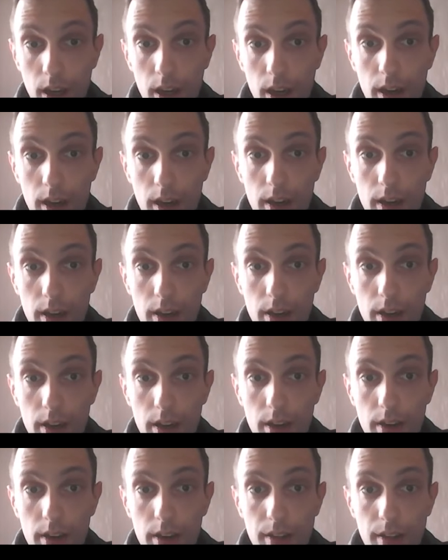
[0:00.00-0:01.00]

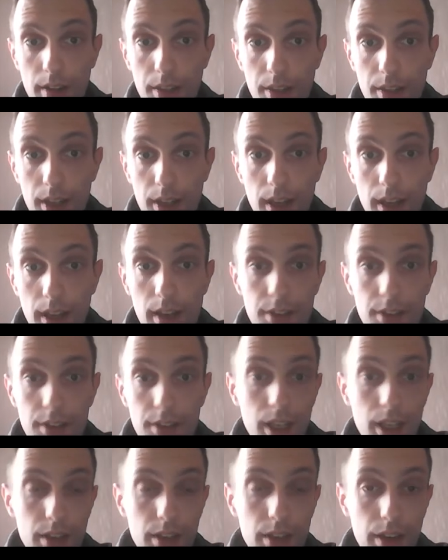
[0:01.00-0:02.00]
The Cayley
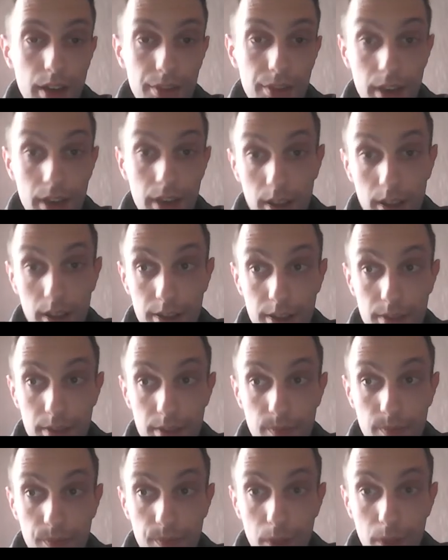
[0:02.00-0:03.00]
diagraph X
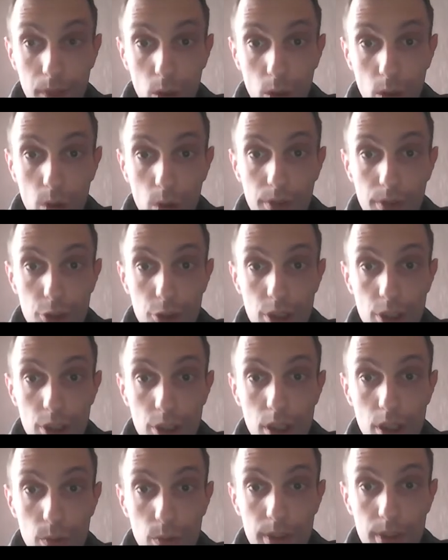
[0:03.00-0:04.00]
over
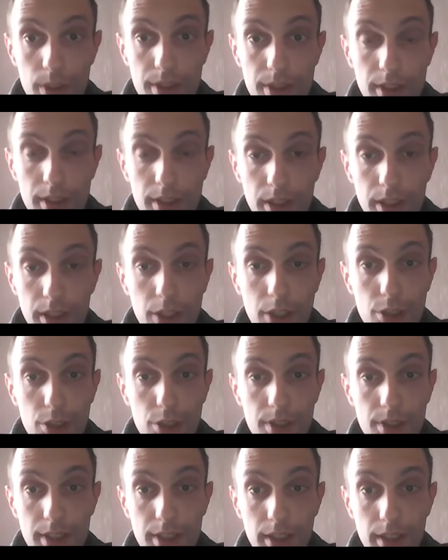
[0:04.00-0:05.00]
G with
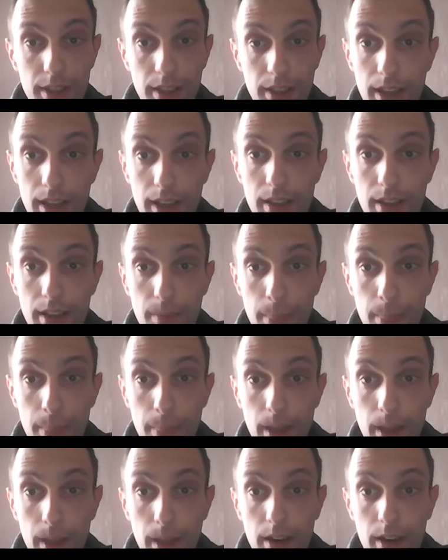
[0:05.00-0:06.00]
connection set A
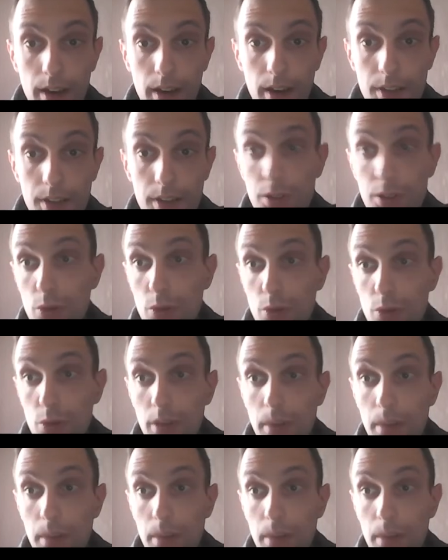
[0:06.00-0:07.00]
is a
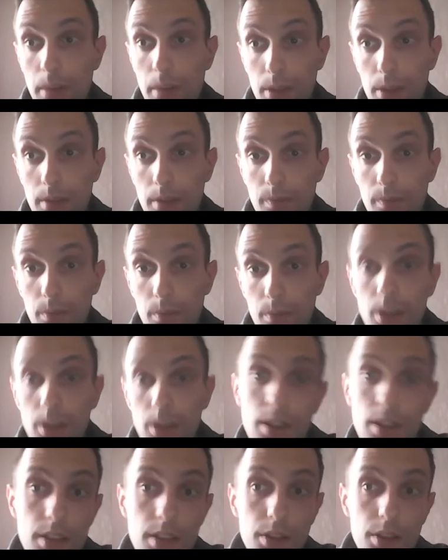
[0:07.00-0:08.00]
tournament. It
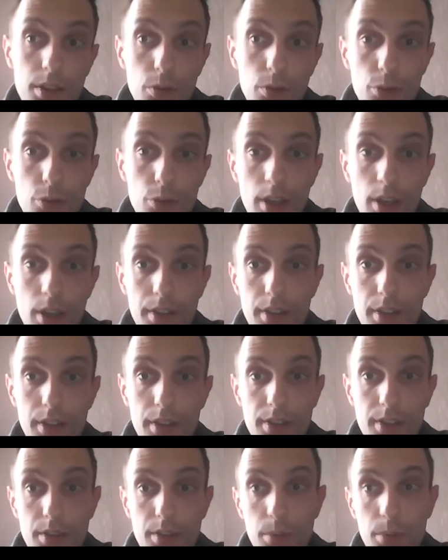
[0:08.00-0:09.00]
is easy to check
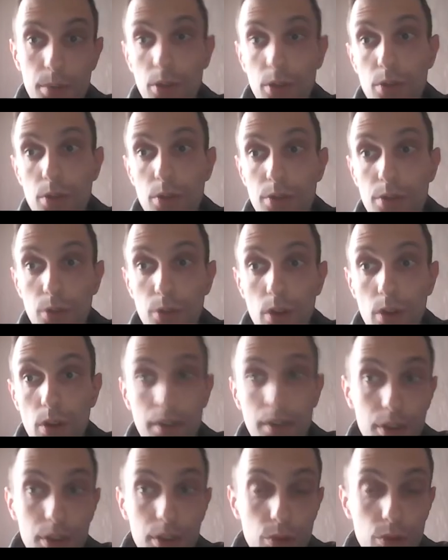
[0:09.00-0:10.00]
this because for
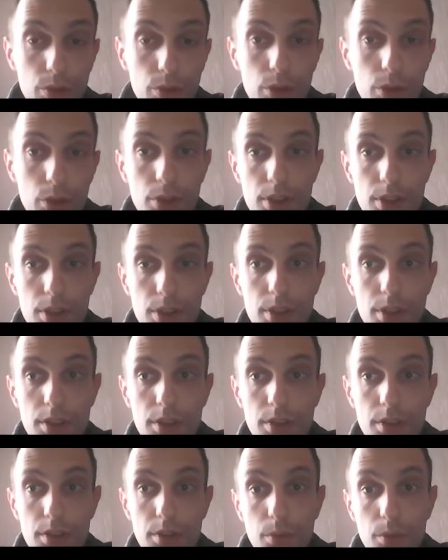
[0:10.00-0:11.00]
every two
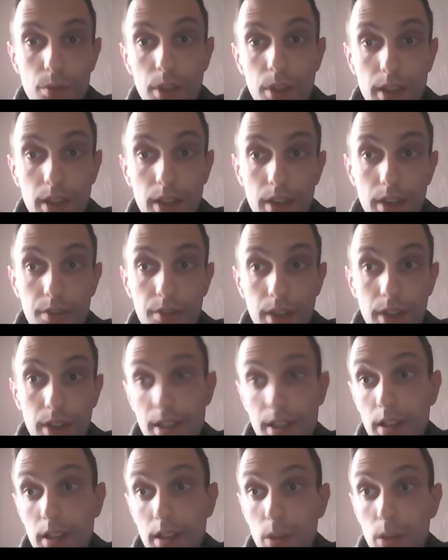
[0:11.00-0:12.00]
vertices we have
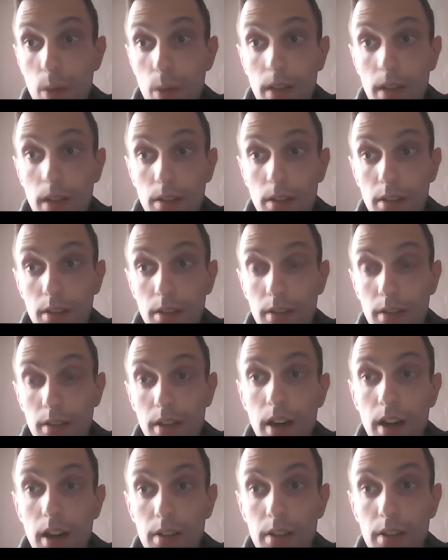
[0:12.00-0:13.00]
exactly one
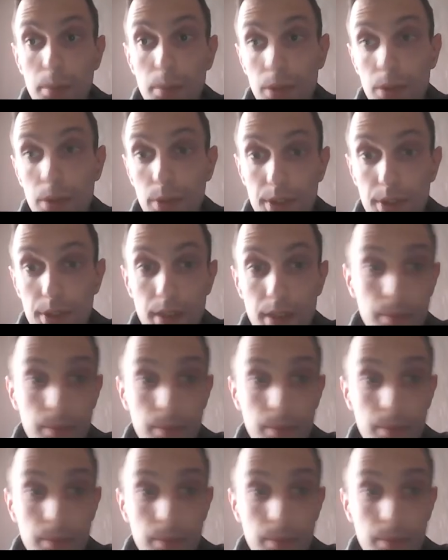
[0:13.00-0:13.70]
arc between them.